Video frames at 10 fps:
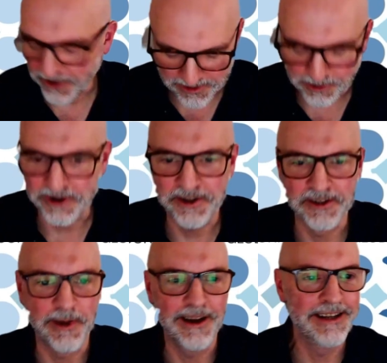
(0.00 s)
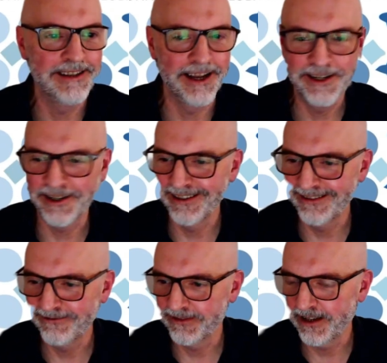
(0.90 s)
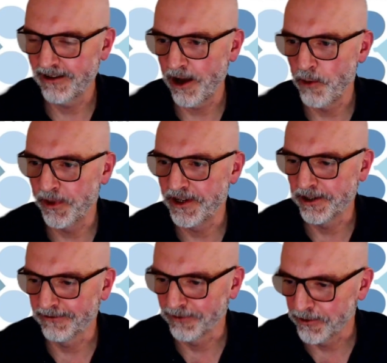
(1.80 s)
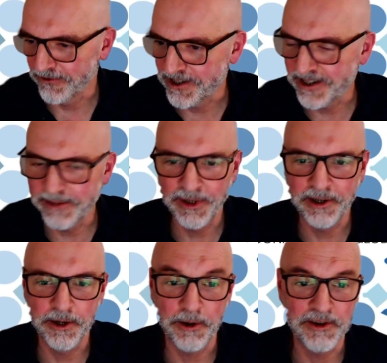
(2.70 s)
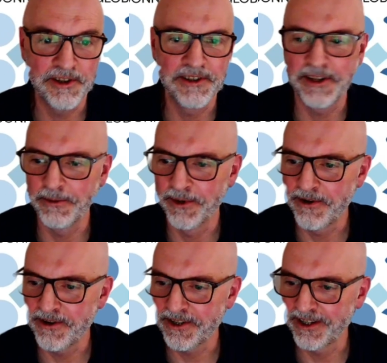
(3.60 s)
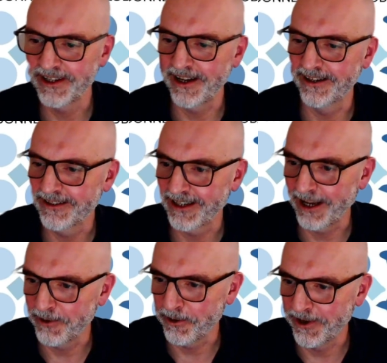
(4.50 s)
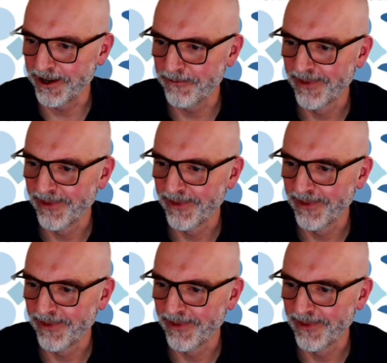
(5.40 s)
some questions, but I need to open it to the floor first. Has anybody got any questions that you want to ask? Okay, we've got one here.